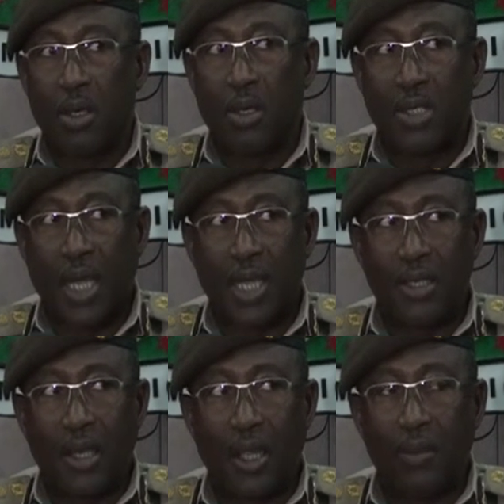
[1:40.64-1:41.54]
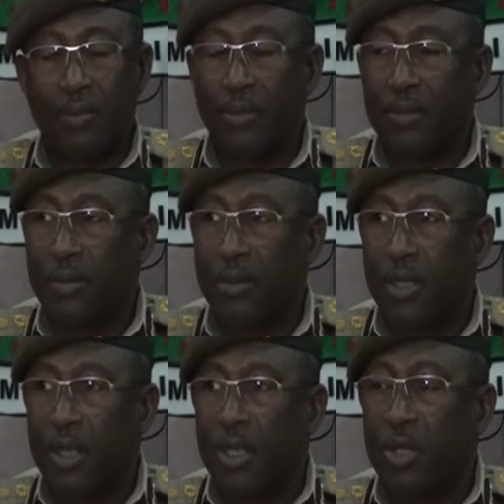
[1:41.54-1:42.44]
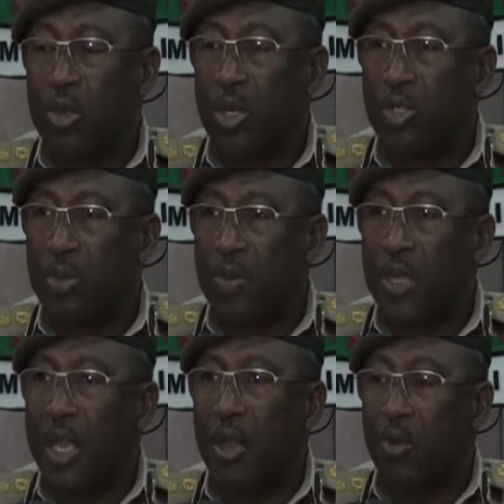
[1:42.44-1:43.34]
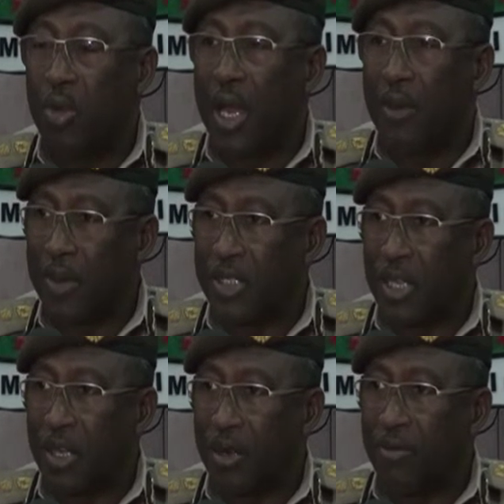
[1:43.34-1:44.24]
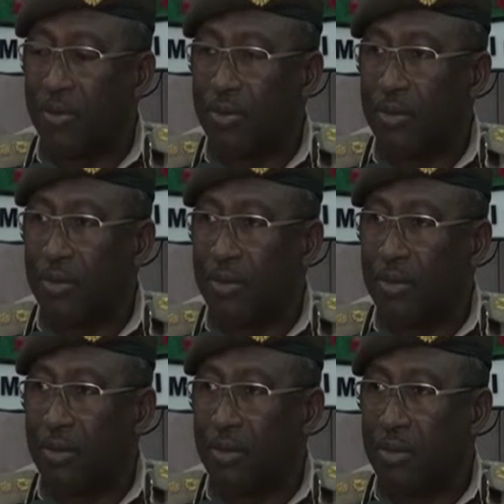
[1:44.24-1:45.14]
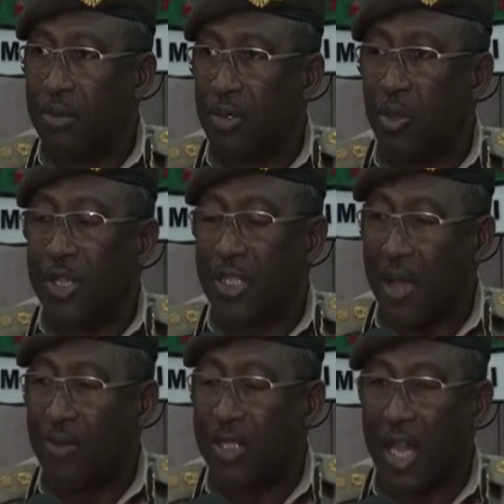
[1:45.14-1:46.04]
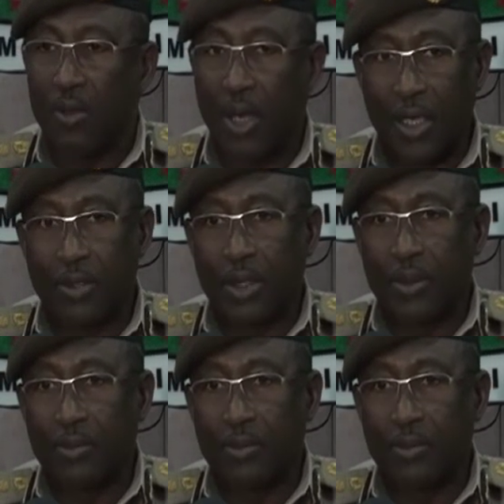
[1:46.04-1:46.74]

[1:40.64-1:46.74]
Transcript: Secondly, you need to be a good ambassador of your service and your country.